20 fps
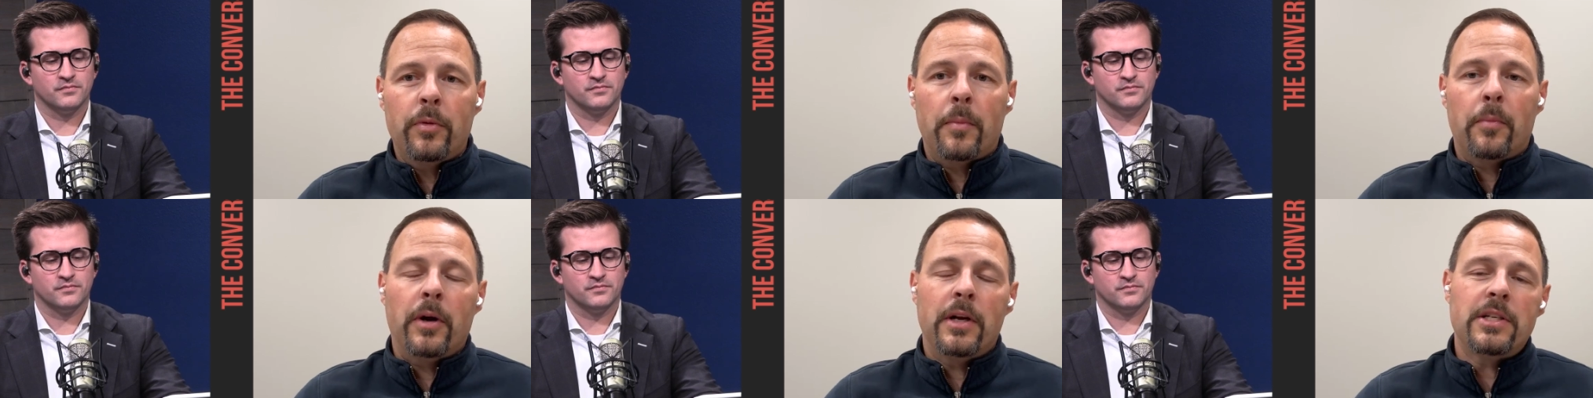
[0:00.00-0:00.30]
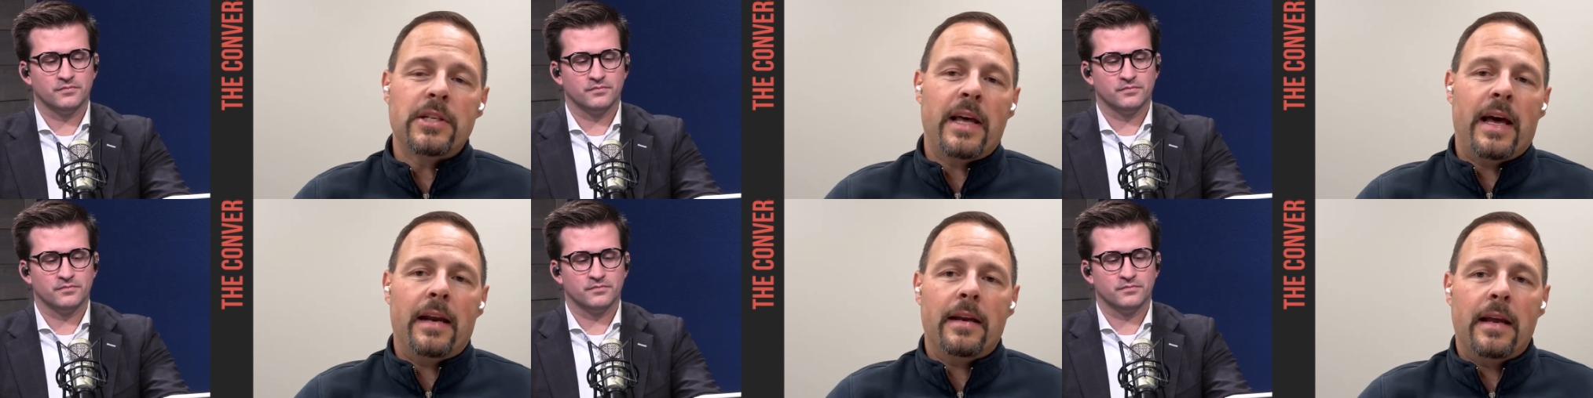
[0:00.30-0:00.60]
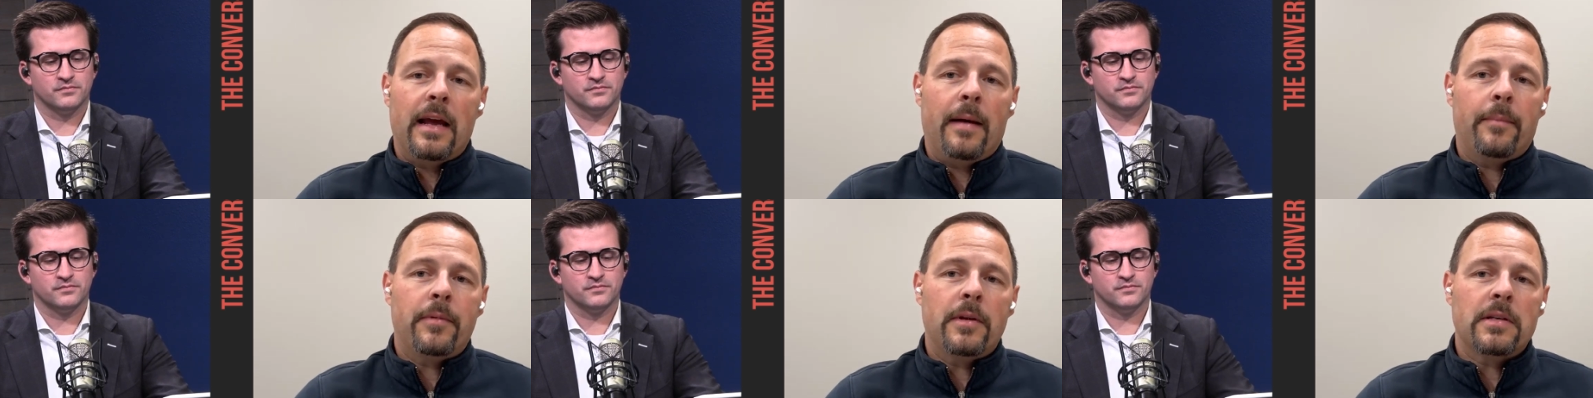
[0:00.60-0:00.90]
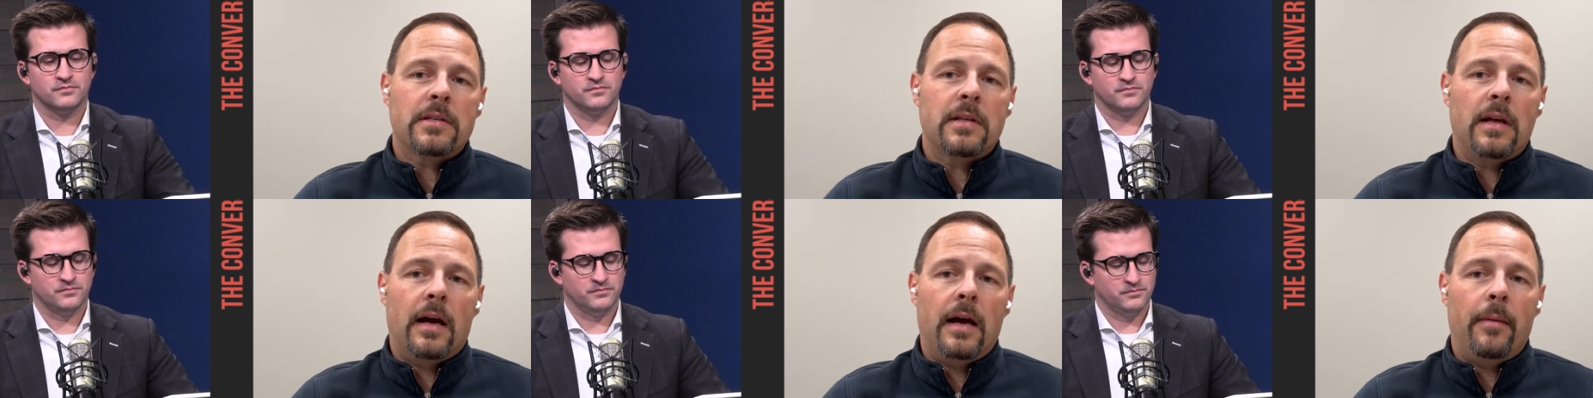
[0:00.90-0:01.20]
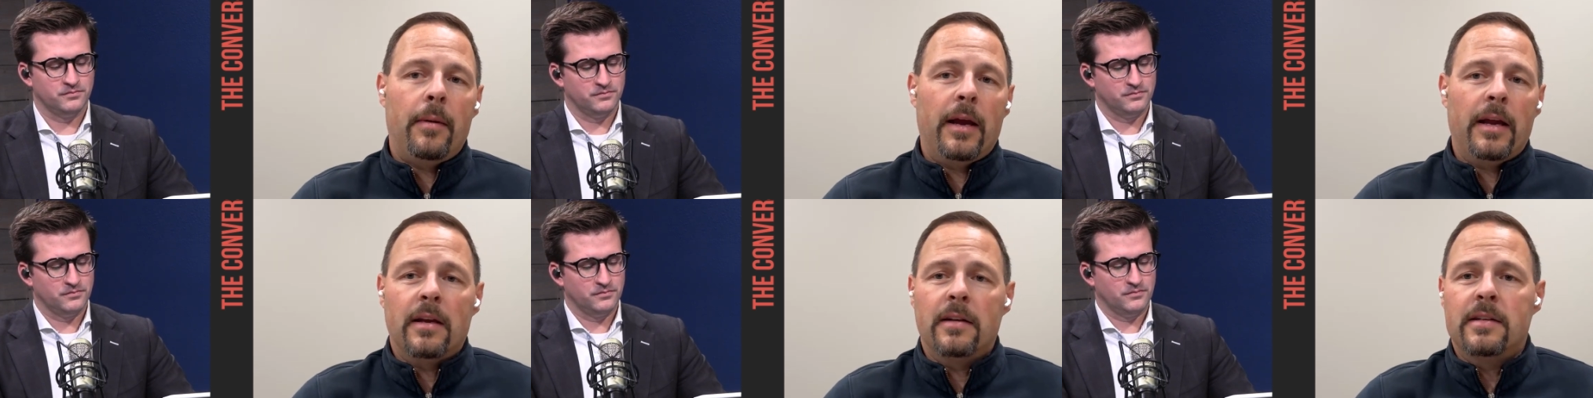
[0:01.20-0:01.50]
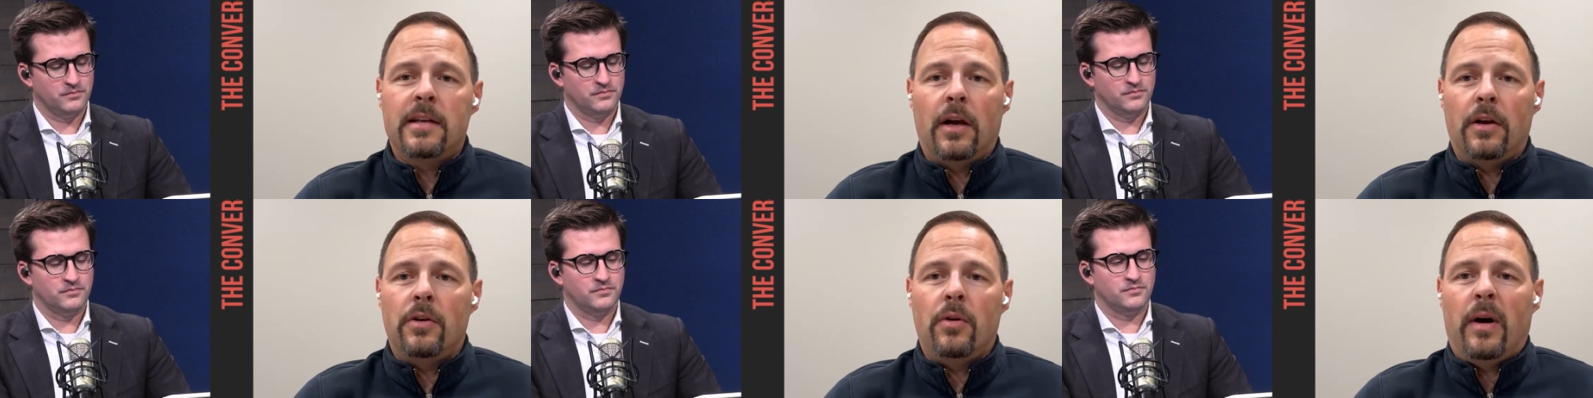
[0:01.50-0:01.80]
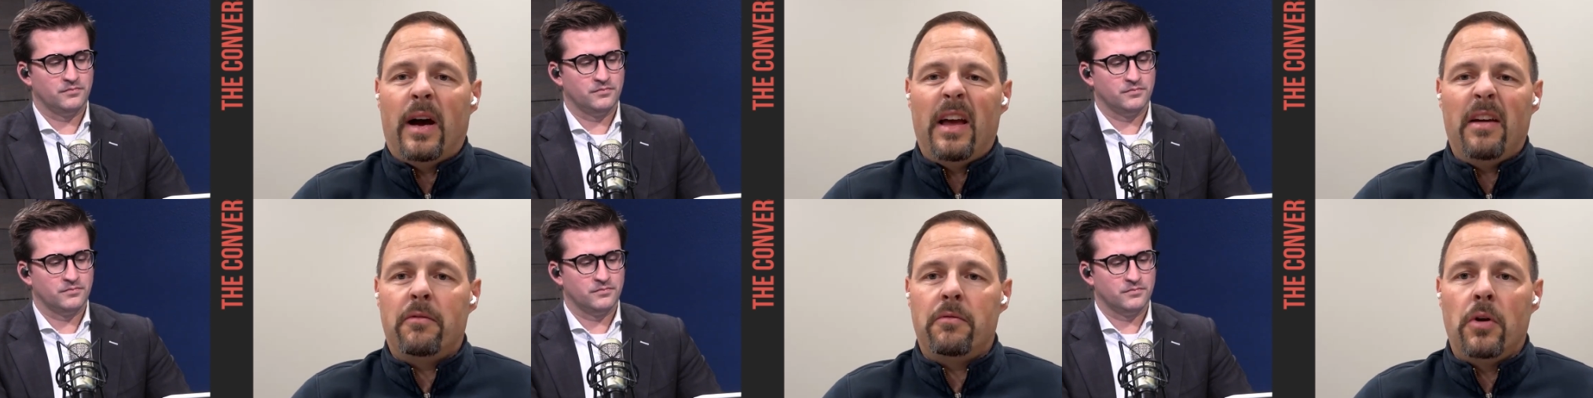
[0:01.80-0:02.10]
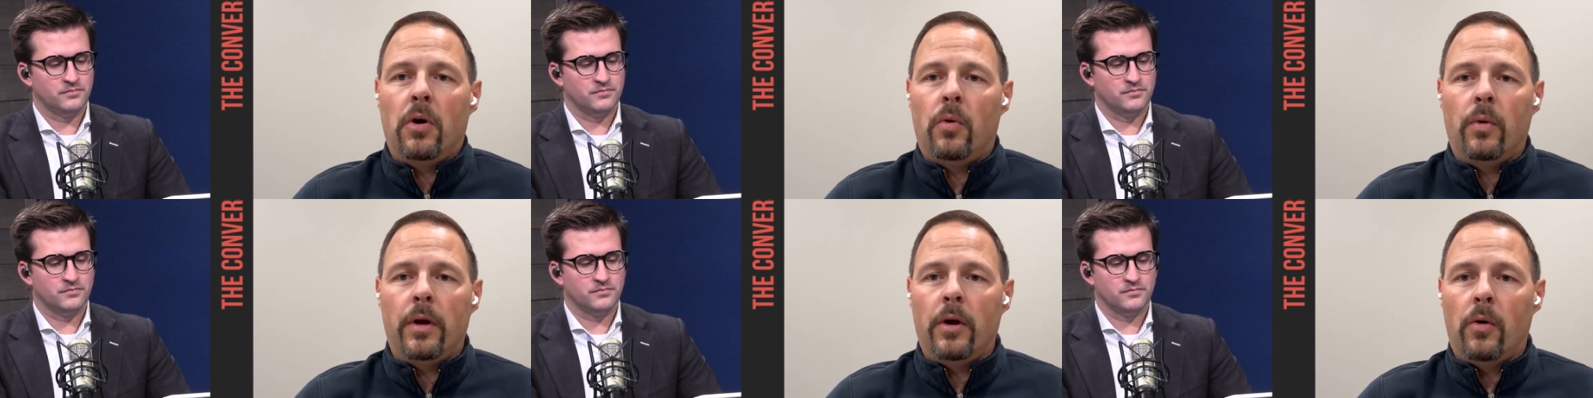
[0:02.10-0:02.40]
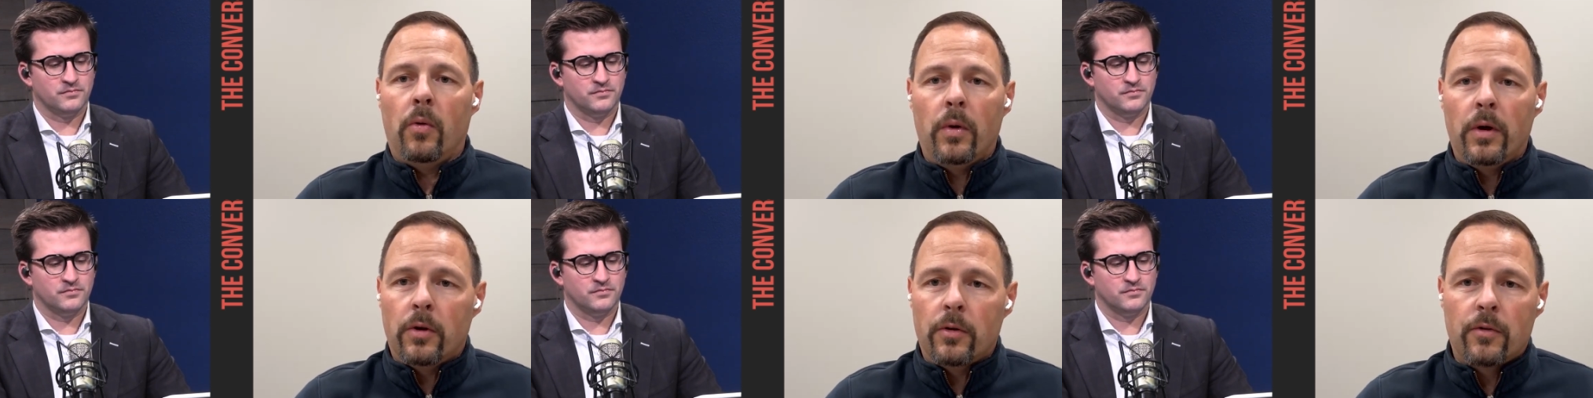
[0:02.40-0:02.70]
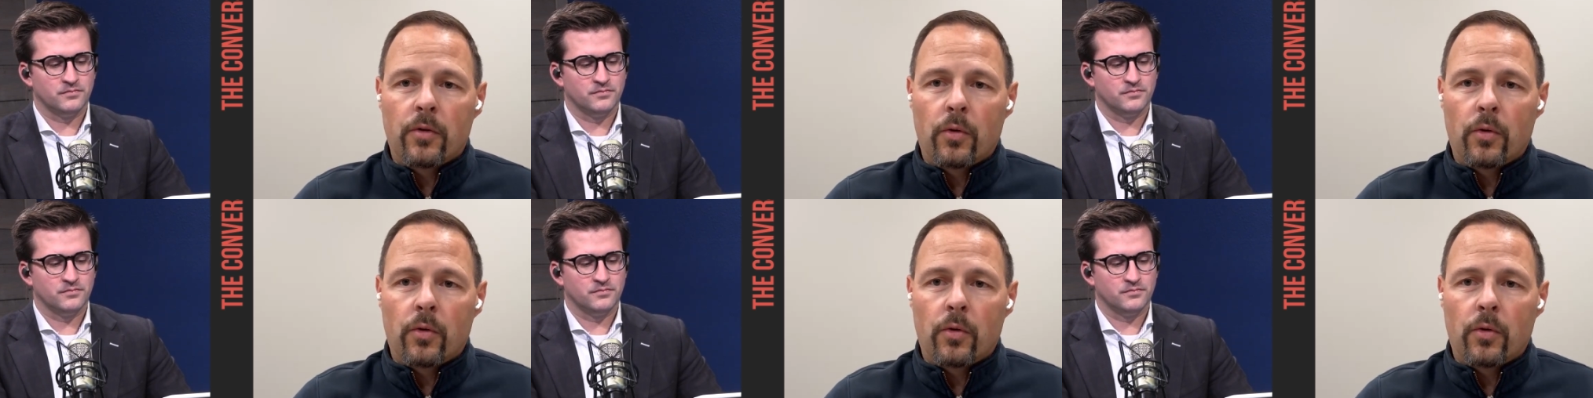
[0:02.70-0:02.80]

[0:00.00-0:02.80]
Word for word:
Speaker 1: to bridge that gap this time. I can tell you I have no ill will